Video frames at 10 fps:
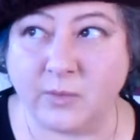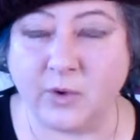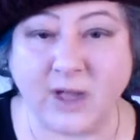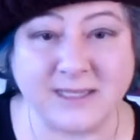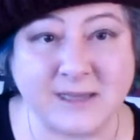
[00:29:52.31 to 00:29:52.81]

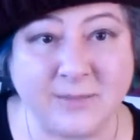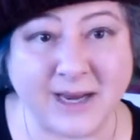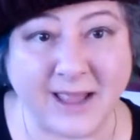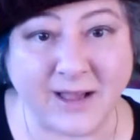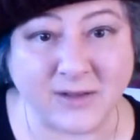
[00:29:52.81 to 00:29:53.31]
brought
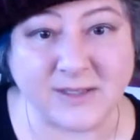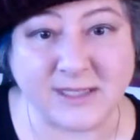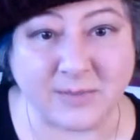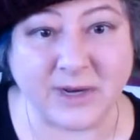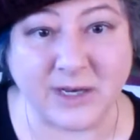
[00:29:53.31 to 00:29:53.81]

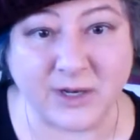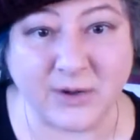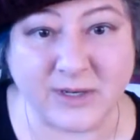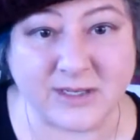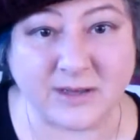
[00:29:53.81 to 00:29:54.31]
somebody
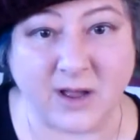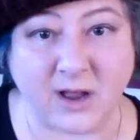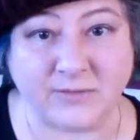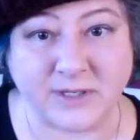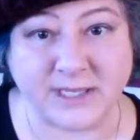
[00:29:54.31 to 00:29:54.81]
new into the
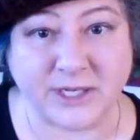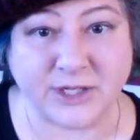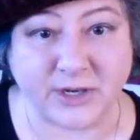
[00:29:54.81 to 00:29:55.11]
conversation